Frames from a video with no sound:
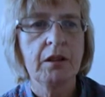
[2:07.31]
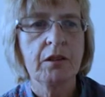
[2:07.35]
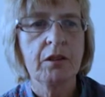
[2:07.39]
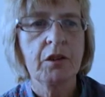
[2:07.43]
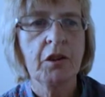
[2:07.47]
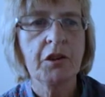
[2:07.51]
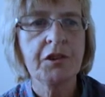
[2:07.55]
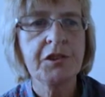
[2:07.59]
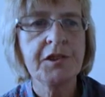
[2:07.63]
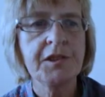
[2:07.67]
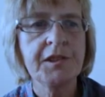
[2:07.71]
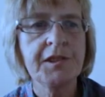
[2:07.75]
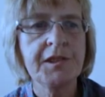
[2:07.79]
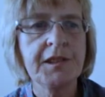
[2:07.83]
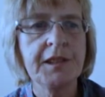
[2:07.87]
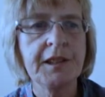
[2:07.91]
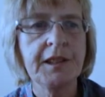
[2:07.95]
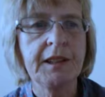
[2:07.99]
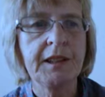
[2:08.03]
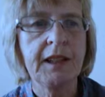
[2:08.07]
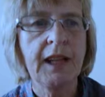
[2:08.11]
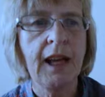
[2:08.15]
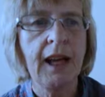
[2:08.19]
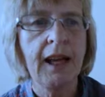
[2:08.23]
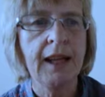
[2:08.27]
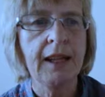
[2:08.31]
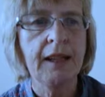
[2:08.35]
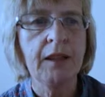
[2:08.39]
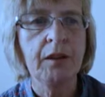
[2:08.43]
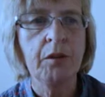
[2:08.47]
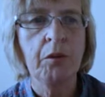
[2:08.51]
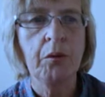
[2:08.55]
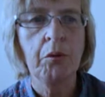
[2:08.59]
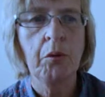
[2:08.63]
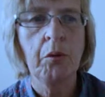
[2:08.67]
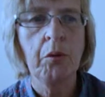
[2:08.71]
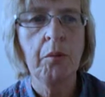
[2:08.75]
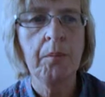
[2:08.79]
Cottonseed cake
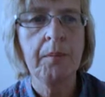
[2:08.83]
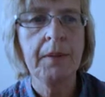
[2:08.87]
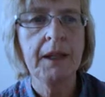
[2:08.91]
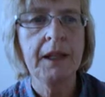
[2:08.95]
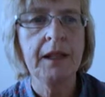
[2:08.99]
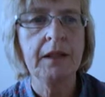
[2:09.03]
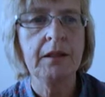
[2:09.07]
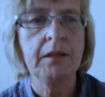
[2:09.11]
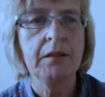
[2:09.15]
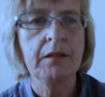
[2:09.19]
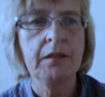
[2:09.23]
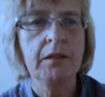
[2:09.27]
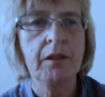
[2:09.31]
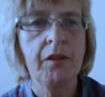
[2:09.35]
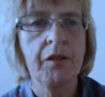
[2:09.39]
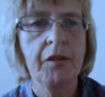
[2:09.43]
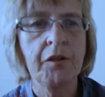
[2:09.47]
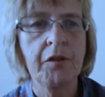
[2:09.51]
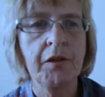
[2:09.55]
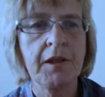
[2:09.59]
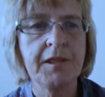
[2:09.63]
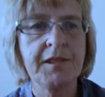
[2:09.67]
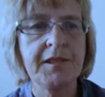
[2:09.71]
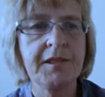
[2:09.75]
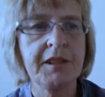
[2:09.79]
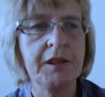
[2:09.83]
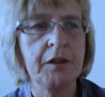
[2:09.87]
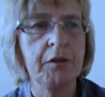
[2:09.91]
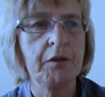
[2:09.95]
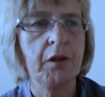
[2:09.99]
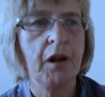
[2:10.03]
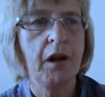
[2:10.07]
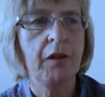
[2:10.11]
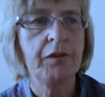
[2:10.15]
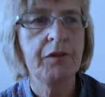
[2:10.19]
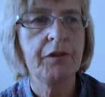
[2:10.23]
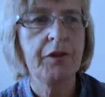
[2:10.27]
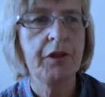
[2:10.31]
or meal, the residue
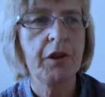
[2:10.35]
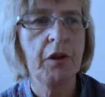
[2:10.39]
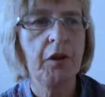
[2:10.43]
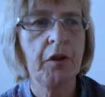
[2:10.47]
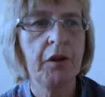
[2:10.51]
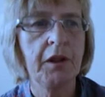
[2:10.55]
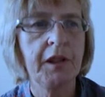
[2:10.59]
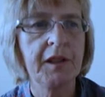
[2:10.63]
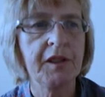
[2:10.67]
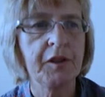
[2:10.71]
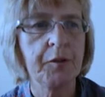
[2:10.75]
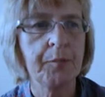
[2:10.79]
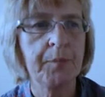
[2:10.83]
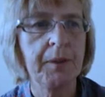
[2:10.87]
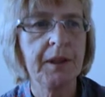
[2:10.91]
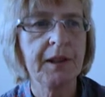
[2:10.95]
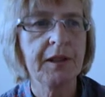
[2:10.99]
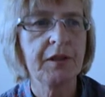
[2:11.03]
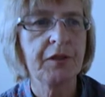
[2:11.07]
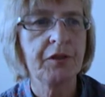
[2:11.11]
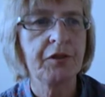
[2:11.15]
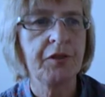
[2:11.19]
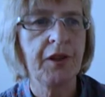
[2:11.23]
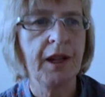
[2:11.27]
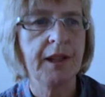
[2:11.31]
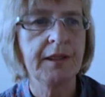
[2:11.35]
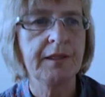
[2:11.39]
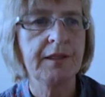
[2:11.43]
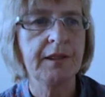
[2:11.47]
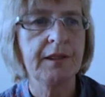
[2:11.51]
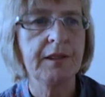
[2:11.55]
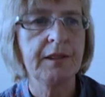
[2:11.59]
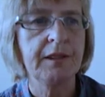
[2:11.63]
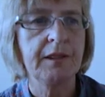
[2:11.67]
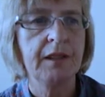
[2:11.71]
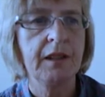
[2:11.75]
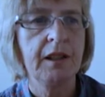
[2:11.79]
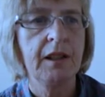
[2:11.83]
after the oil has been
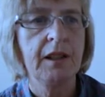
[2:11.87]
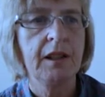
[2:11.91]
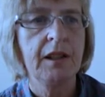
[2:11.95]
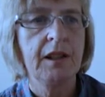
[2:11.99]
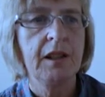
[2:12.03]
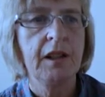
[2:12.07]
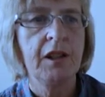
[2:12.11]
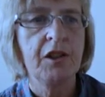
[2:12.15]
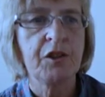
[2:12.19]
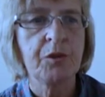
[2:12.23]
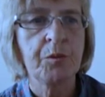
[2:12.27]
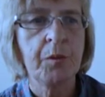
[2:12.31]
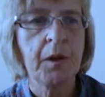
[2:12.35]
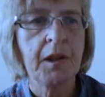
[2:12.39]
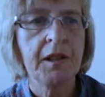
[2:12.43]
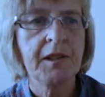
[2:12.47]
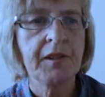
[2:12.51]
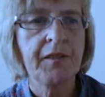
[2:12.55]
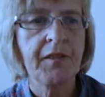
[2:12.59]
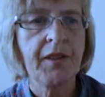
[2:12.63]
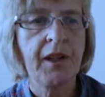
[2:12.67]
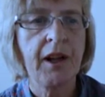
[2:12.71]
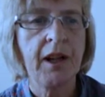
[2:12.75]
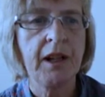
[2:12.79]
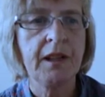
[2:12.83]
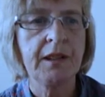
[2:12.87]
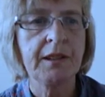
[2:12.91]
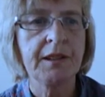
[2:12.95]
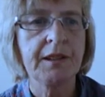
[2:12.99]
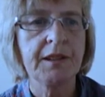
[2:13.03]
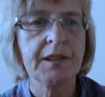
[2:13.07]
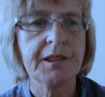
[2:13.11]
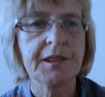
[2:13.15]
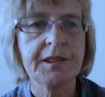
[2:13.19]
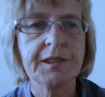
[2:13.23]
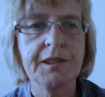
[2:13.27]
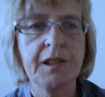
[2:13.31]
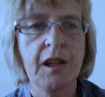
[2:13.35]
extracted, as well as the
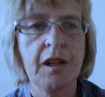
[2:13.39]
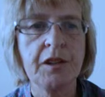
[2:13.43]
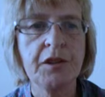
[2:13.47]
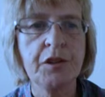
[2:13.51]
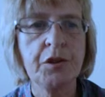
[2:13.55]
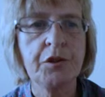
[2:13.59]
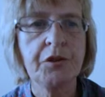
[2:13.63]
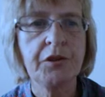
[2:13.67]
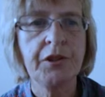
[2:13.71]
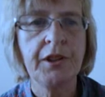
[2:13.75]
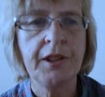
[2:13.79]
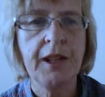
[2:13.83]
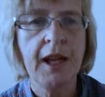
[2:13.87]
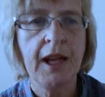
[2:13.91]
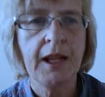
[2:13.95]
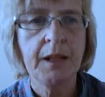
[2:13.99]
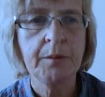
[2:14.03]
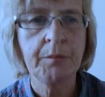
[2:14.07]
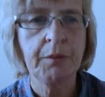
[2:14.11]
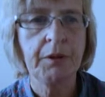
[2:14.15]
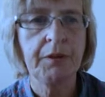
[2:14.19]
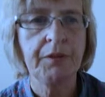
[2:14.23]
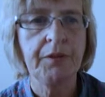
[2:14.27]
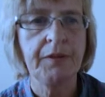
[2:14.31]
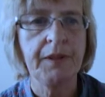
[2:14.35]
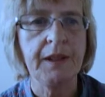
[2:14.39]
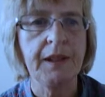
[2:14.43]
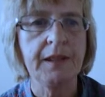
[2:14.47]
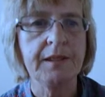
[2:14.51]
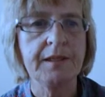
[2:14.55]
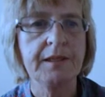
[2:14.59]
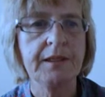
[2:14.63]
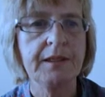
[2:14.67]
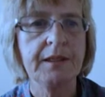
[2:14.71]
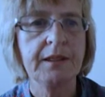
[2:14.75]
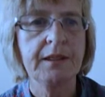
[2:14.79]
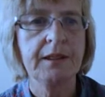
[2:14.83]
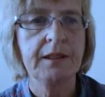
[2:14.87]
hulls, are used in animal
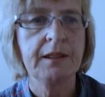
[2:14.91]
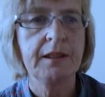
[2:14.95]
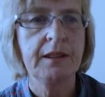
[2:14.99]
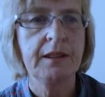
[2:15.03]
feeds.